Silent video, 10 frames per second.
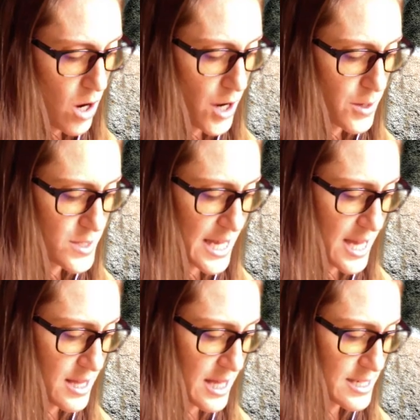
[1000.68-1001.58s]
Are you
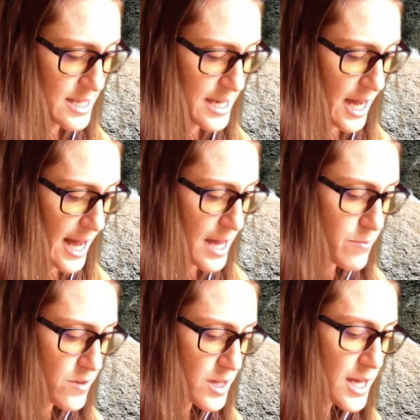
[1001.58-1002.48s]
saying things like, I am
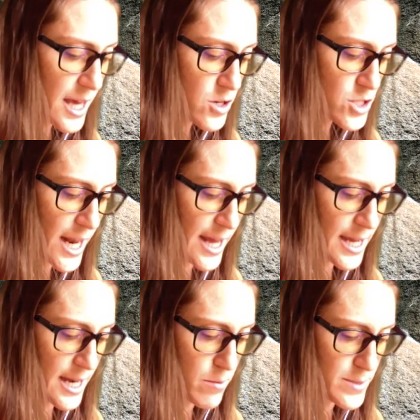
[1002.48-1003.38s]
feeling energetic
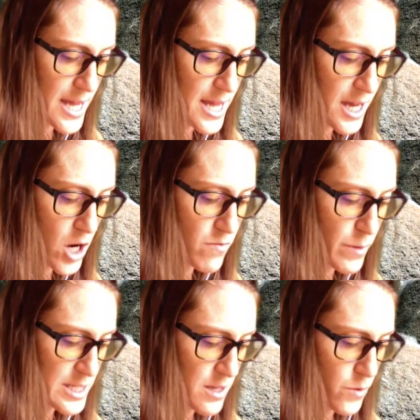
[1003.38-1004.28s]
and I'm taking care of
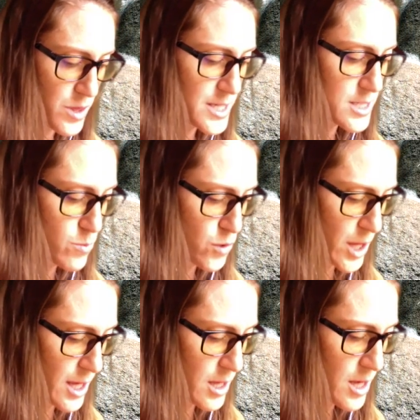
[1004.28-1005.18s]
myself with this
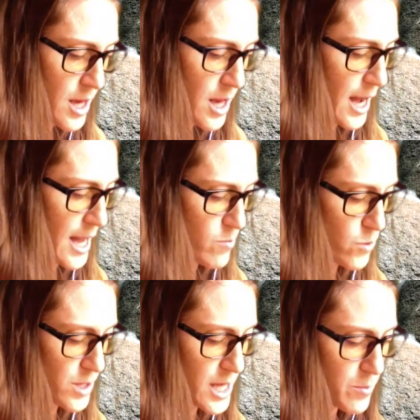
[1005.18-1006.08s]
smoothie. I am
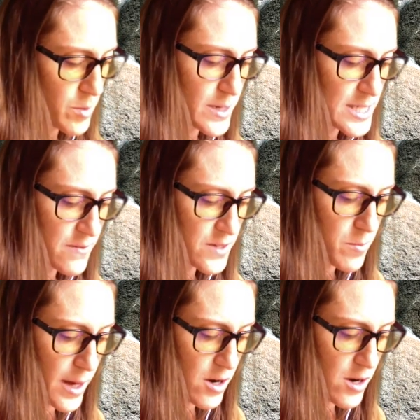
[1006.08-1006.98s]
really helping myself get
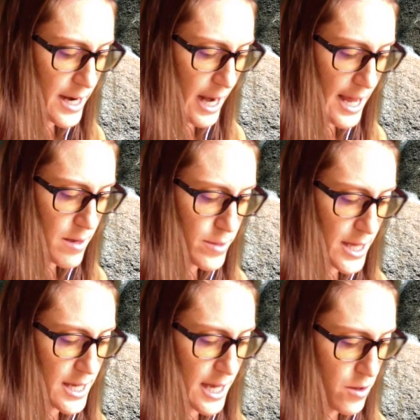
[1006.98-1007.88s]
better and I am
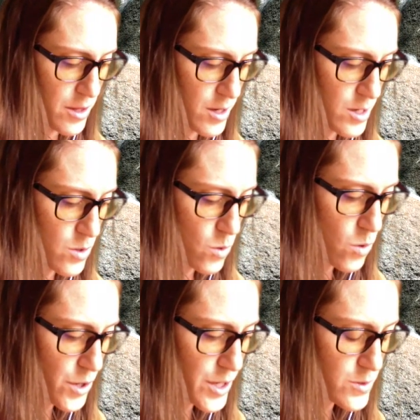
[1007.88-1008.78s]
getting healthier.
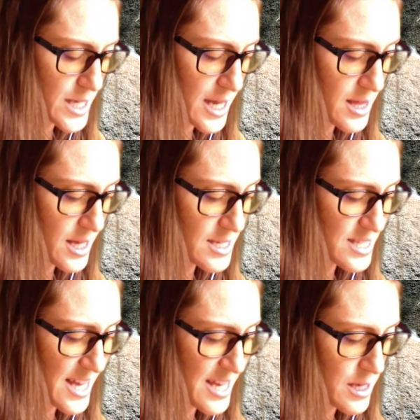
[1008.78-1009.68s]
Or are you saying things
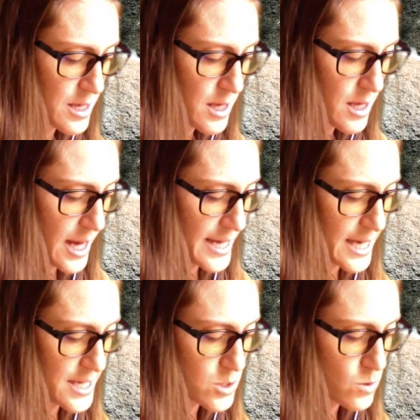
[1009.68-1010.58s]
like, I
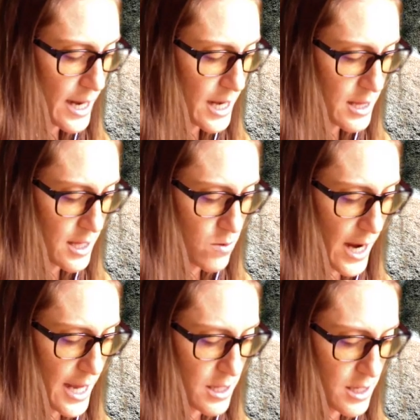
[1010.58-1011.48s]
can't do anything
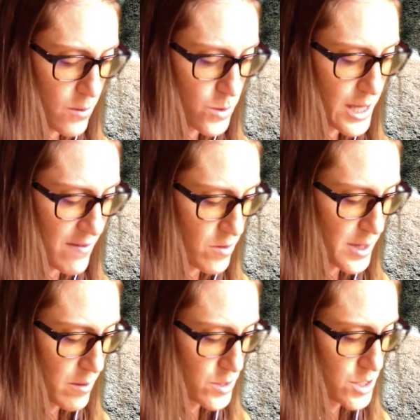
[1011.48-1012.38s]
right. I will never be
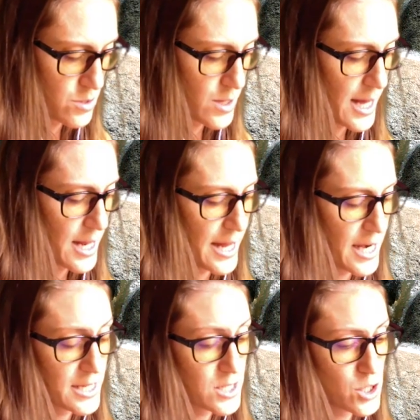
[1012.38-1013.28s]
able to do that and
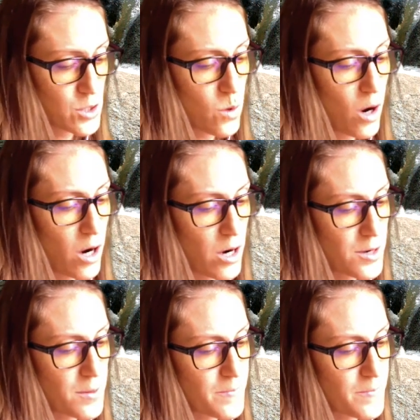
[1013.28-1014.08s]
it is too hard.